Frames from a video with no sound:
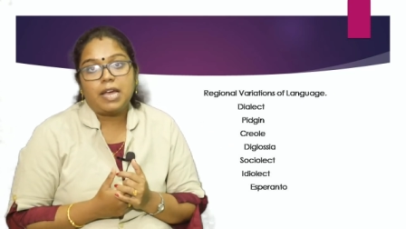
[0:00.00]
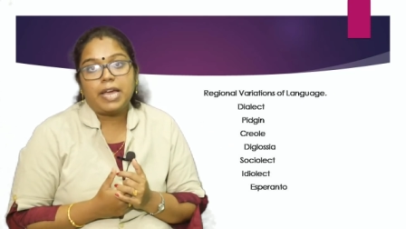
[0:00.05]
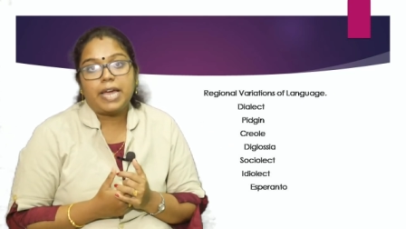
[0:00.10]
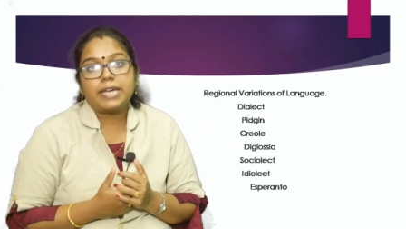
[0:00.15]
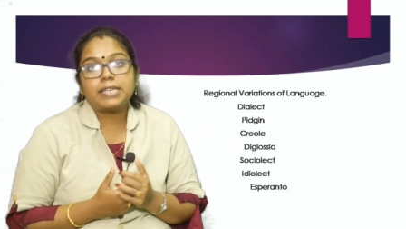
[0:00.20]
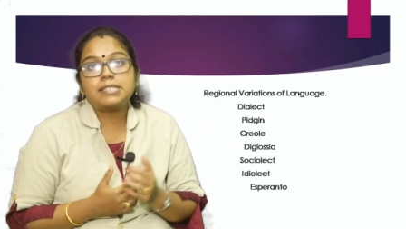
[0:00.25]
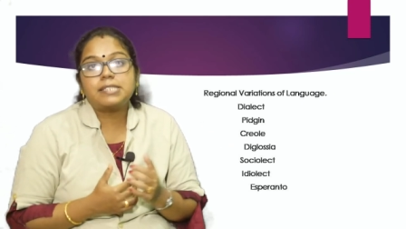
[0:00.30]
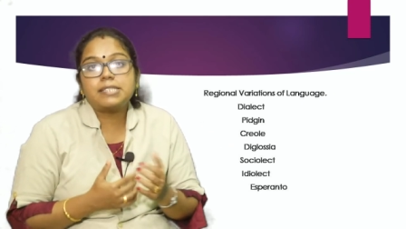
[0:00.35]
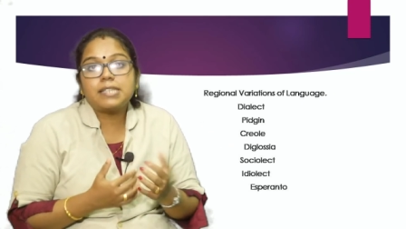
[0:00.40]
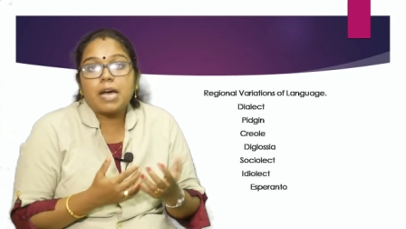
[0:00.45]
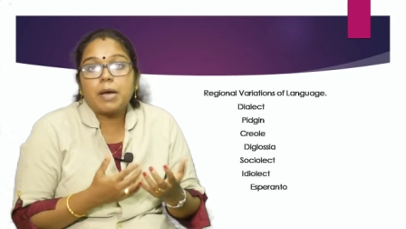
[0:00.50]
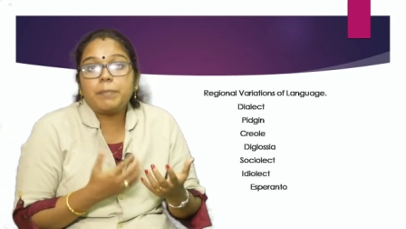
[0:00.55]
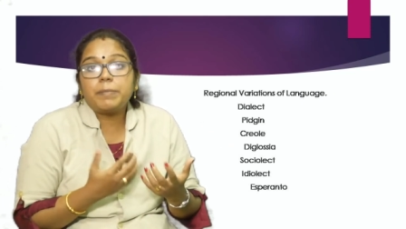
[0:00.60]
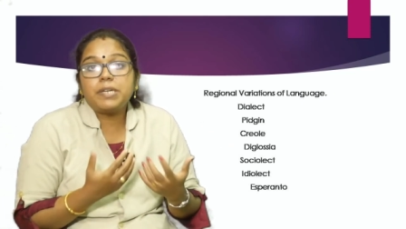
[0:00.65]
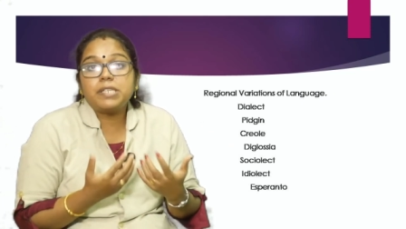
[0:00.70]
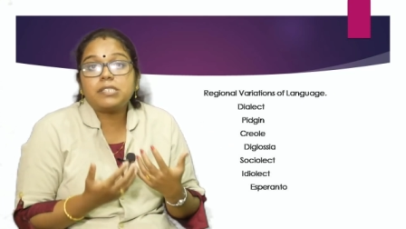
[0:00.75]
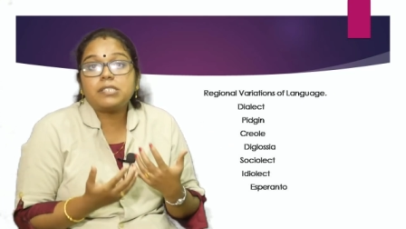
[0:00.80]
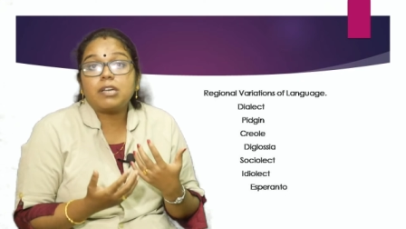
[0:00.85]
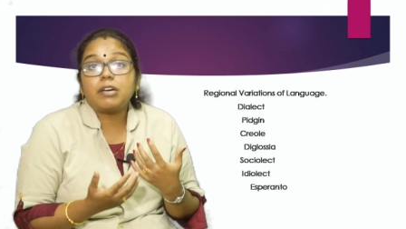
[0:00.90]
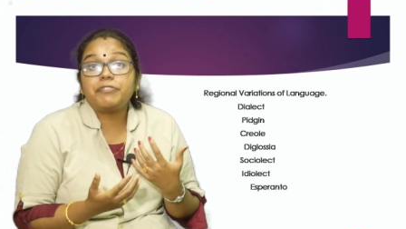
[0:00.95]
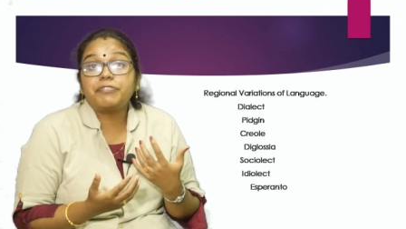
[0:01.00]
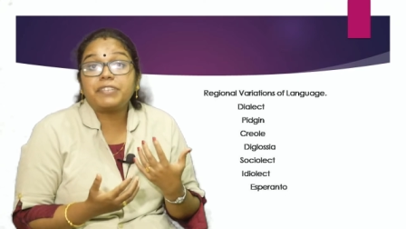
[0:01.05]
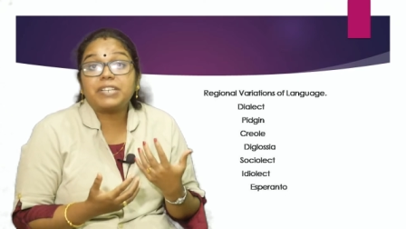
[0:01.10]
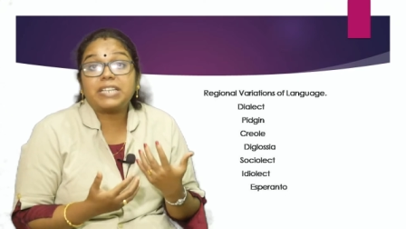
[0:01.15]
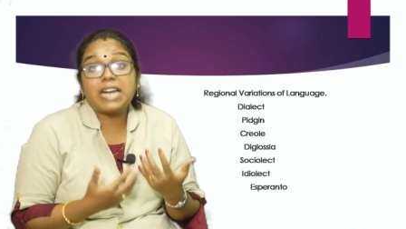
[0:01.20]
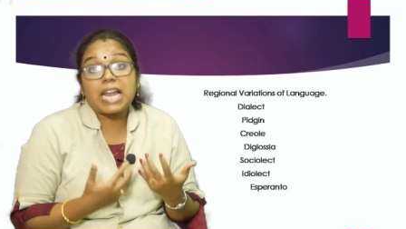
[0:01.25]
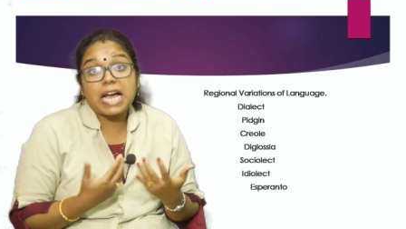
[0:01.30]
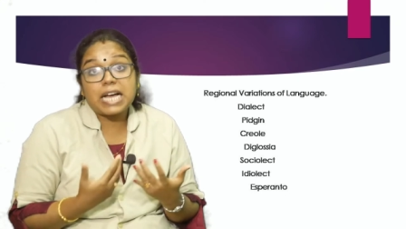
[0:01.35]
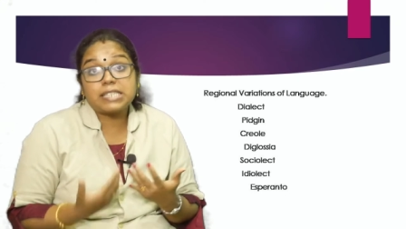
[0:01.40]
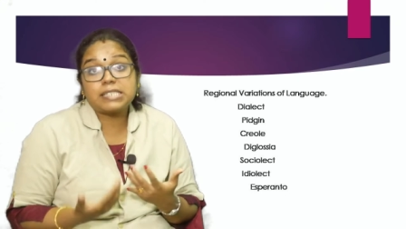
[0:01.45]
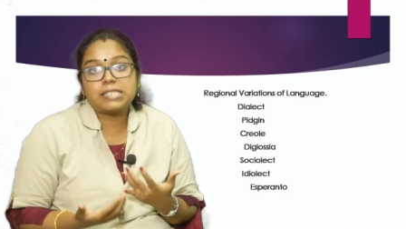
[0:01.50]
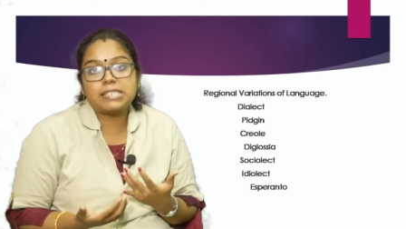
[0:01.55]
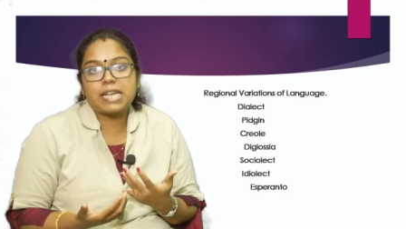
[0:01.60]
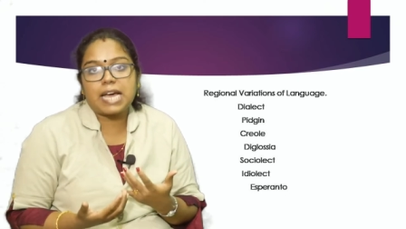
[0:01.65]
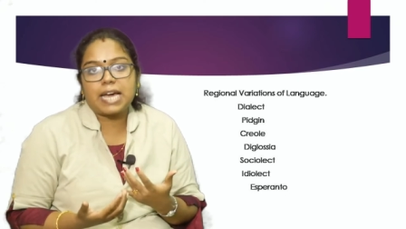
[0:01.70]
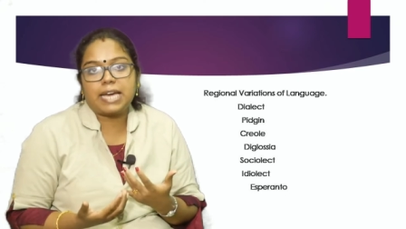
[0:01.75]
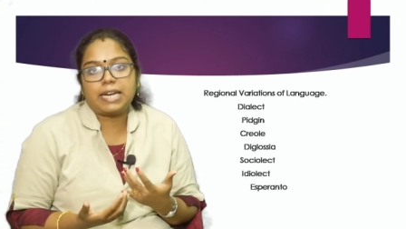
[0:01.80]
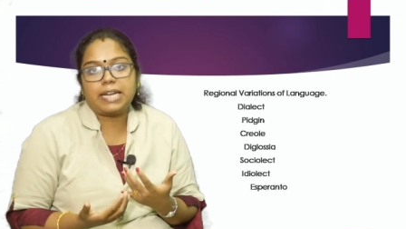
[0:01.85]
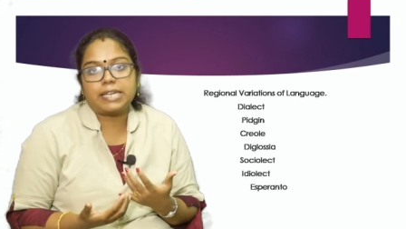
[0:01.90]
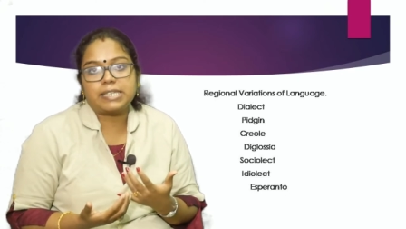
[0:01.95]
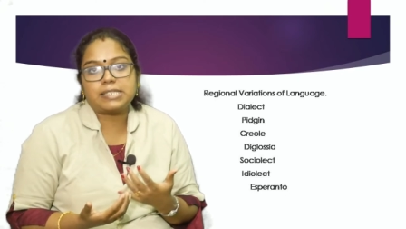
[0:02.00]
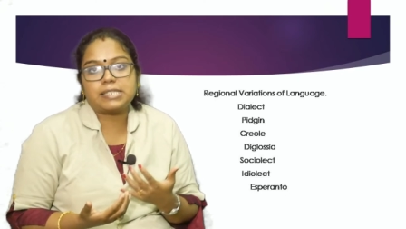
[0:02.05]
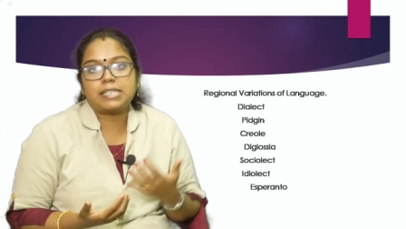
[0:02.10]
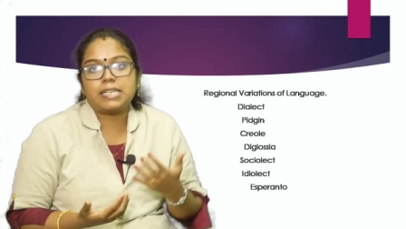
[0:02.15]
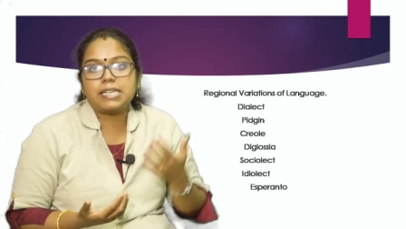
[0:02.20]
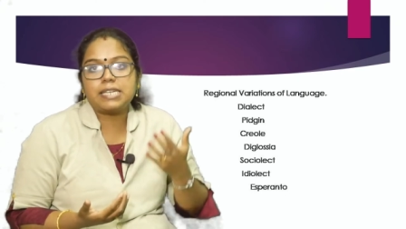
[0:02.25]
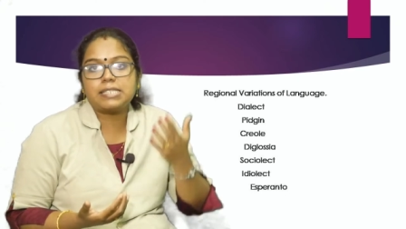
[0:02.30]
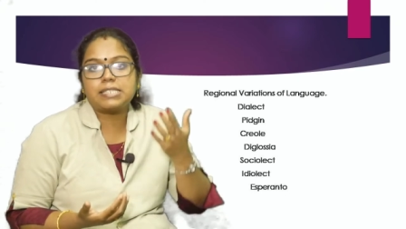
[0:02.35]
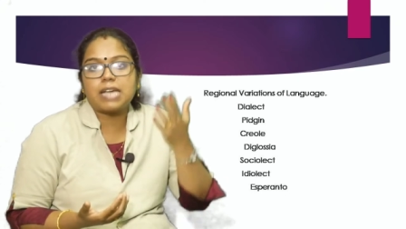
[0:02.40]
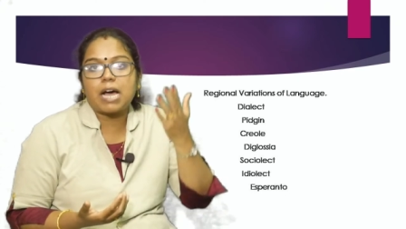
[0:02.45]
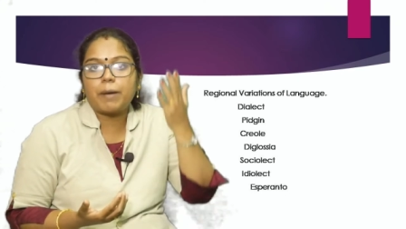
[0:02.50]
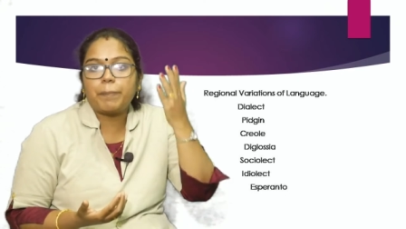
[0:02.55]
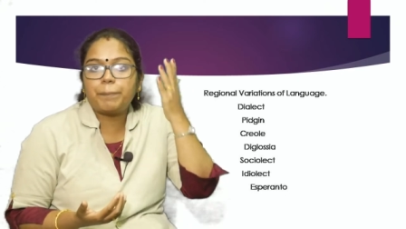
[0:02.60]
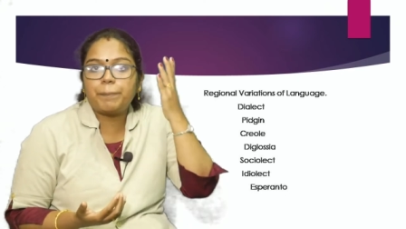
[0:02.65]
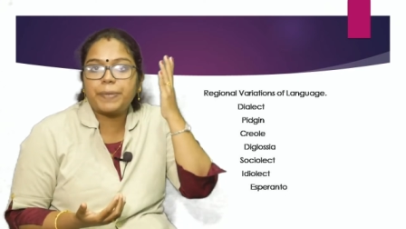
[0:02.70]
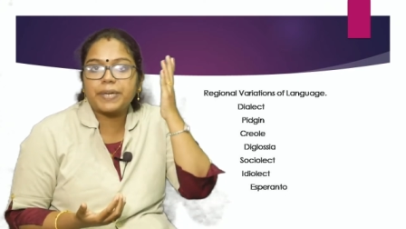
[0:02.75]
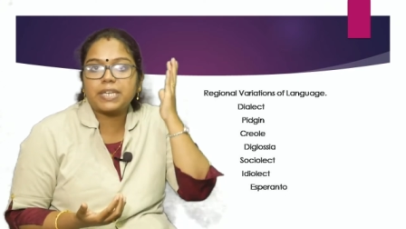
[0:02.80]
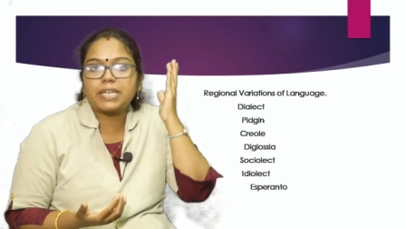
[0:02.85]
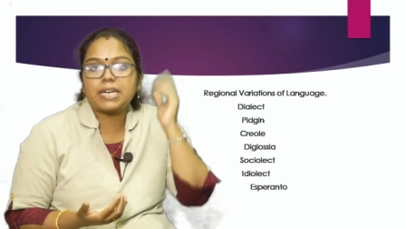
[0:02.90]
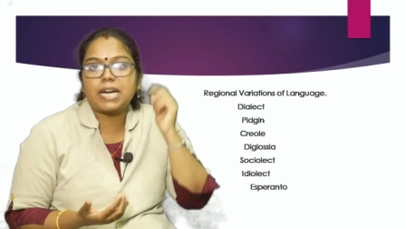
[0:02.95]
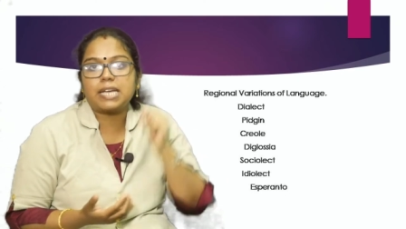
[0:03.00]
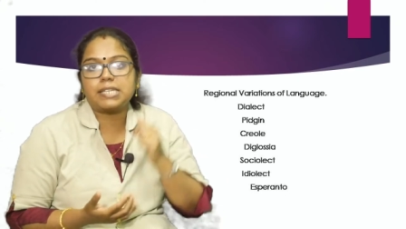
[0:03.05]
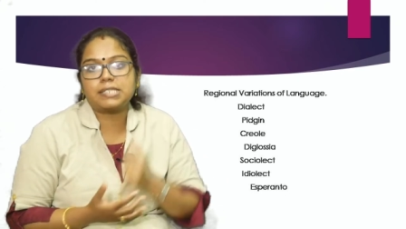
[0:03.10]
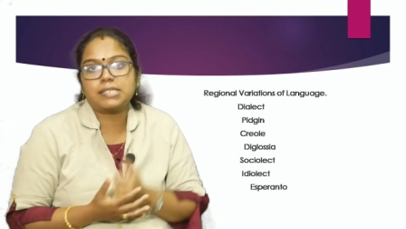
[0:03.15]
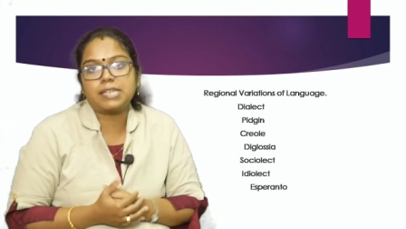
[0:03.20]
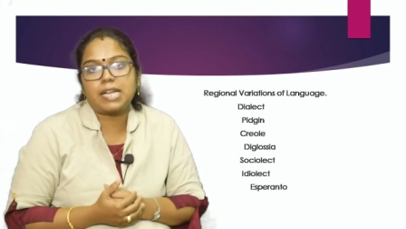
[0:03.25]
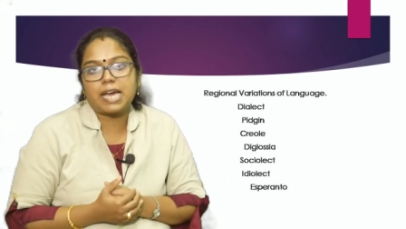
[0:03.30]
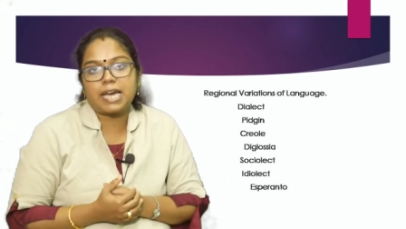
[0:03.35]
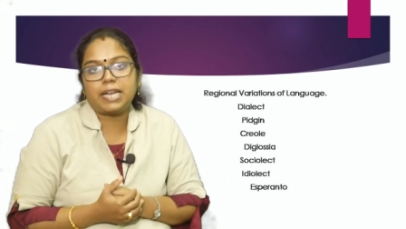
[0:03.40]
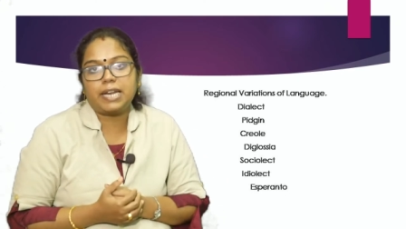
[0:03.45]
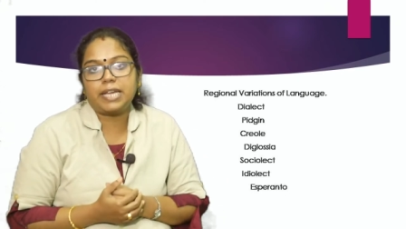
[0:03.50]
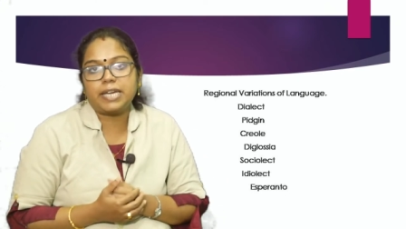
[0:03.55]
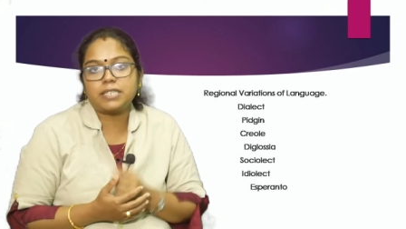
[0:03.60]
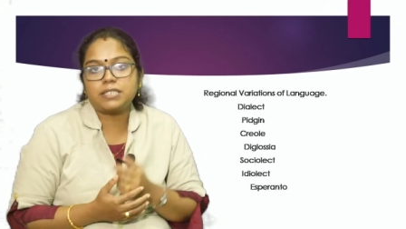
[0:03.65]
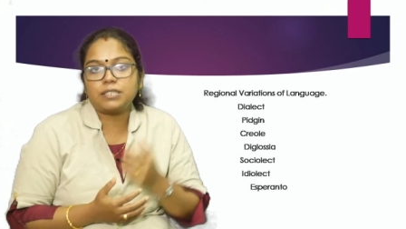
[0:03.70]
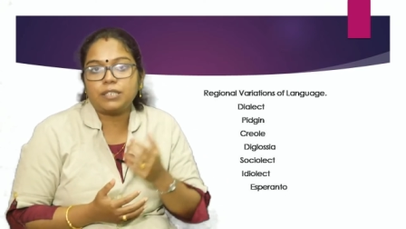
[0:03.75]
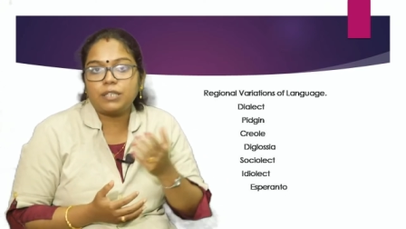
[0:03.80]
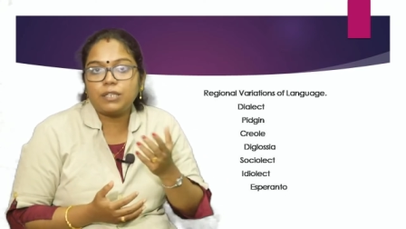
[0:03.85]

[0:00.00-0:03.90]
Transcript: Examples of class dialects, that is upper class dialect,